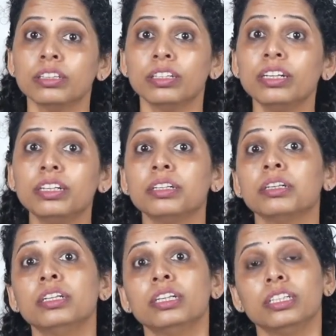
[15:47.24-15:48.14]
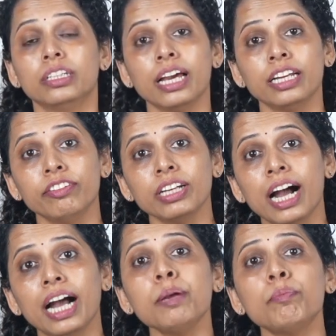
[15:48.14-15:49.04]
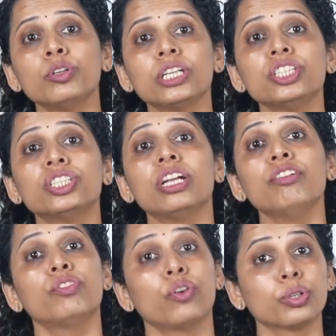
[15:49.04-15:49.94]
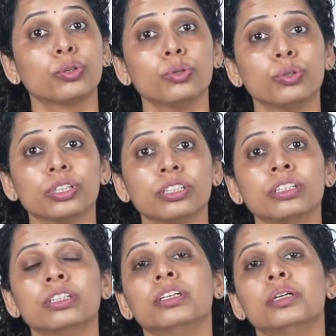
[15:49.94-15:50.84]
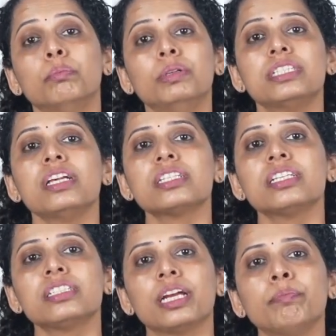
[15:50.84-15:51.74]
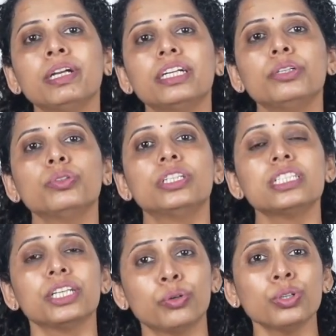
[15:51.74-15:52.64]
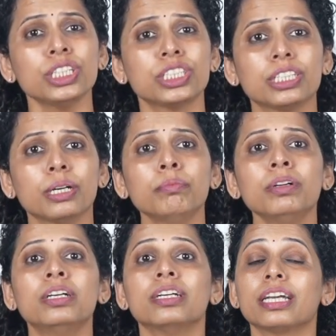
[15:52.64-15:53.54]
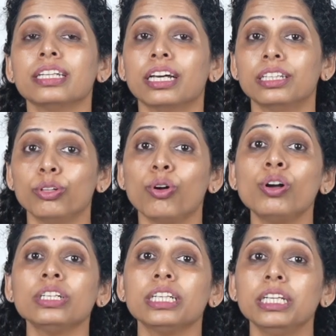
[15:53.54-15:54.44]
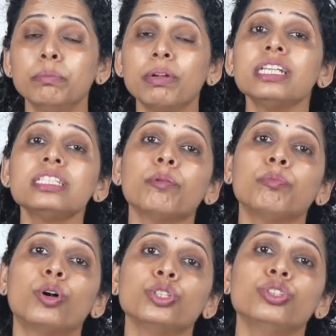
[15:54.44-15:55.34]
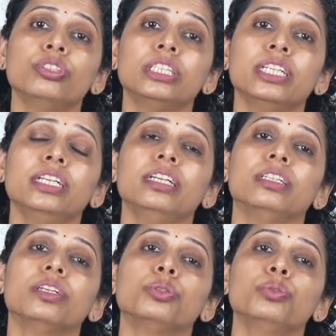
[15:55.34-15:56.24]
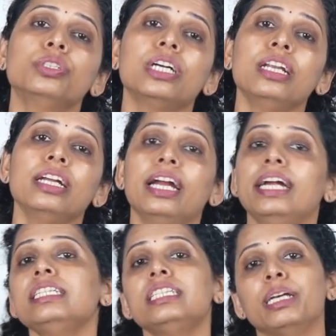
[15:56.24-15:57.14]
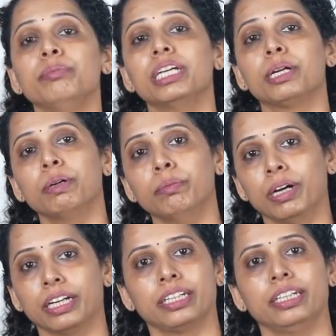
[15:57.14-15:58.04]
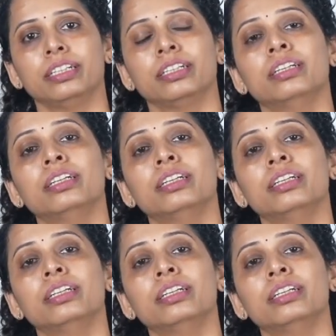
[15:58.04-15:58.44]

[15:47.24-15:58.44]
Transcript: Third, they are having high potential for growth. Businesses stepping into this ecosystem can unlock immense opportunity in the rural and semi-urban market,